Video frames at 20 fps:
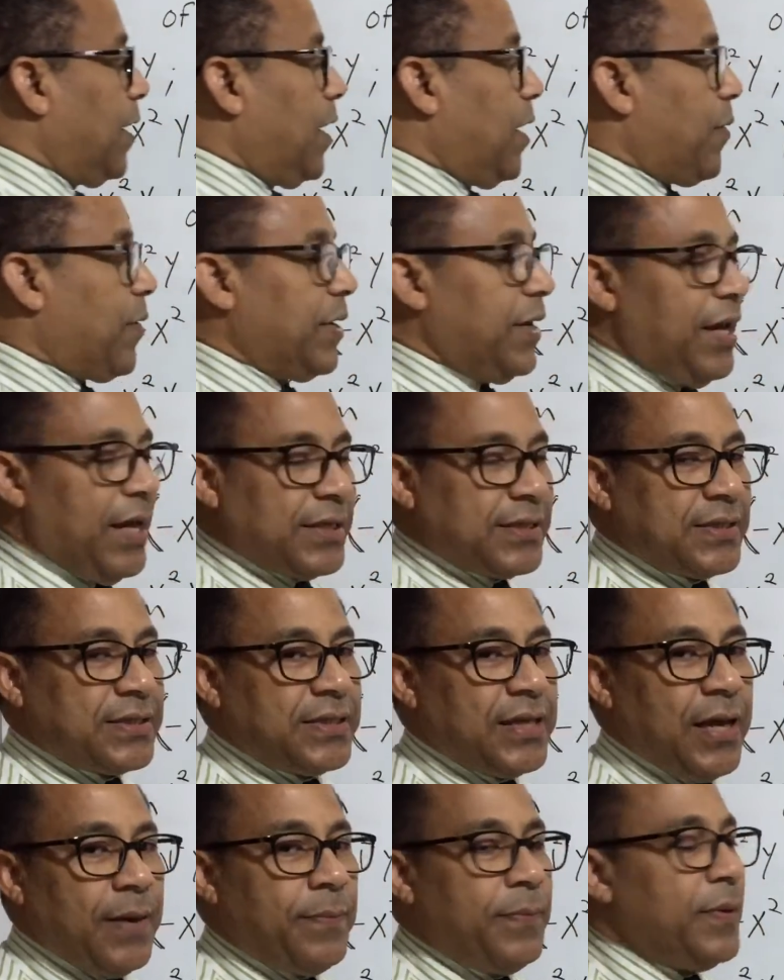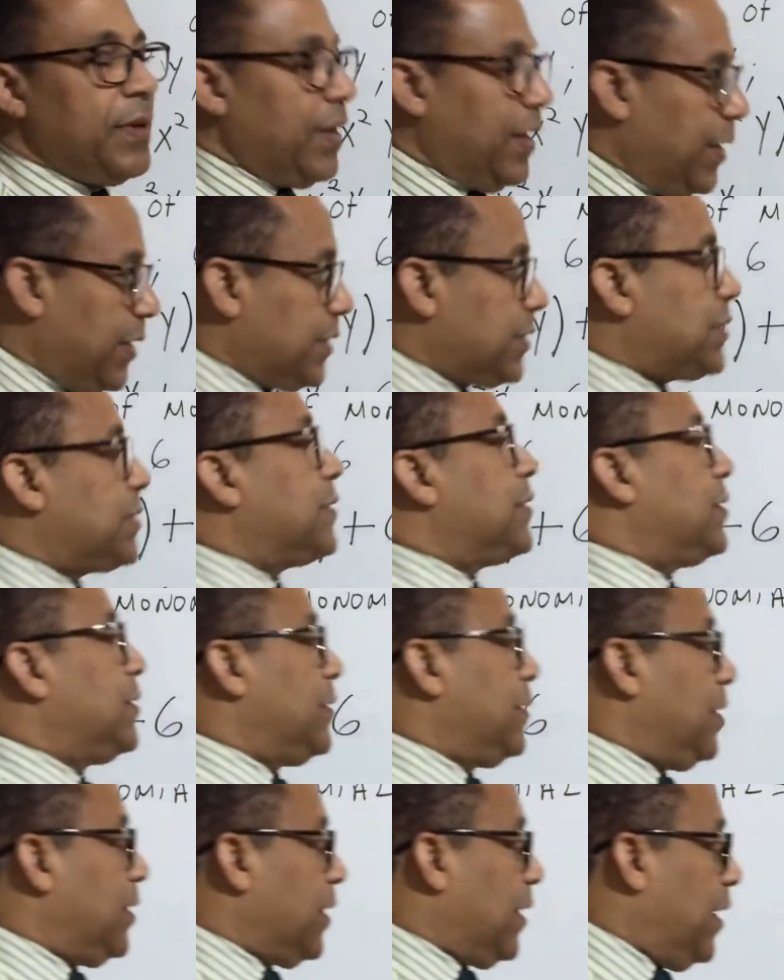Our next step is
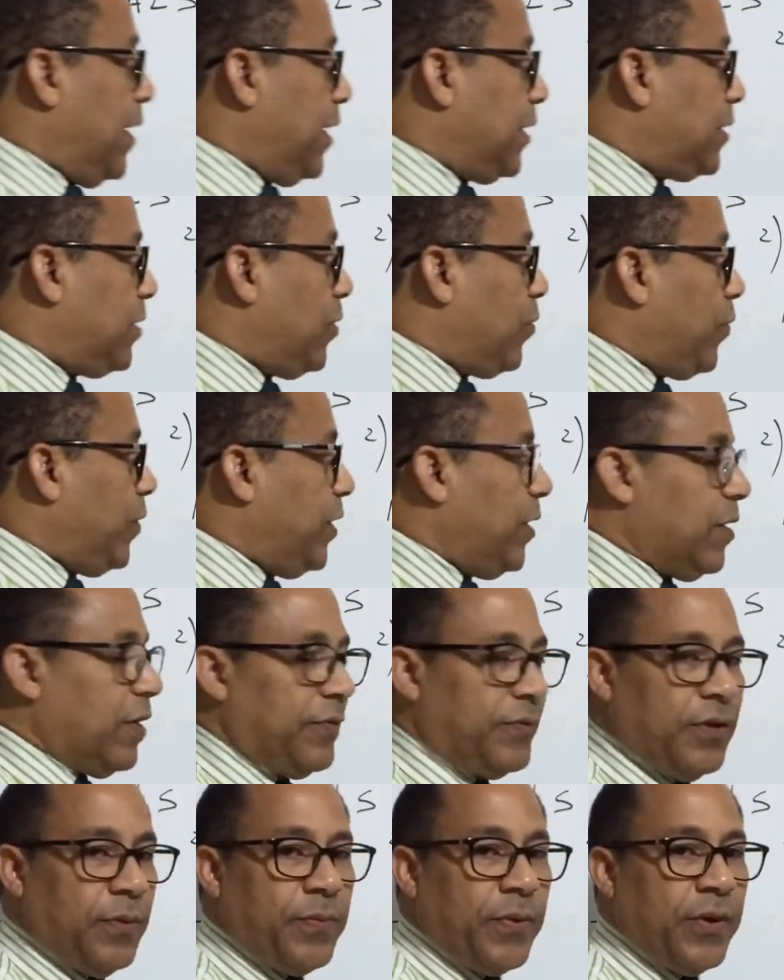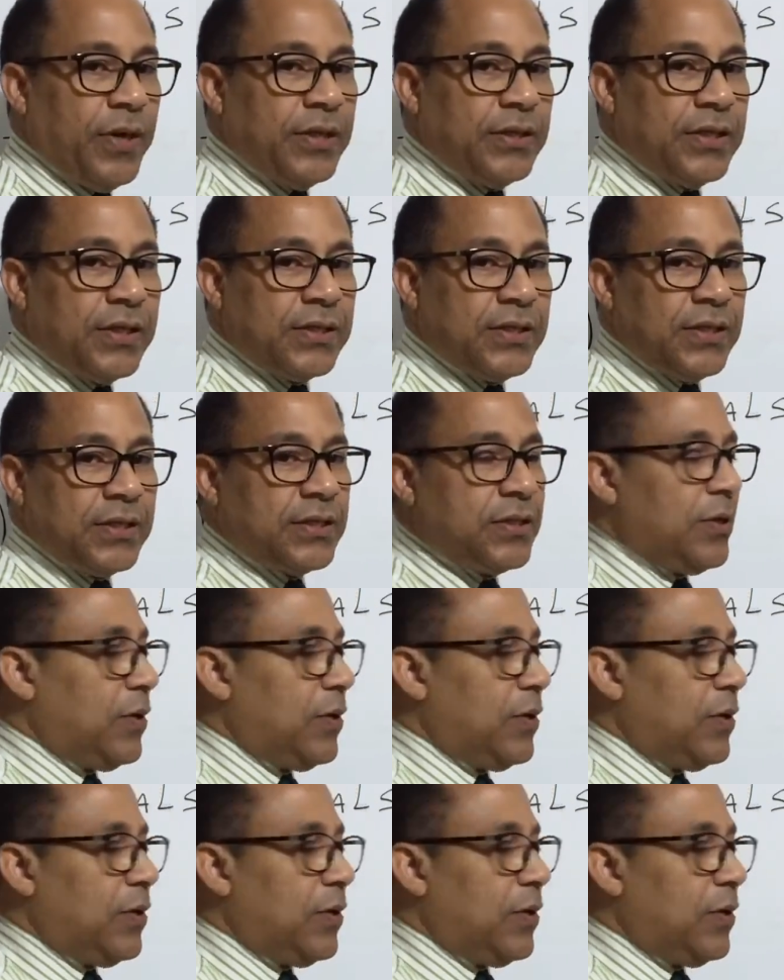get rid of the parentheses,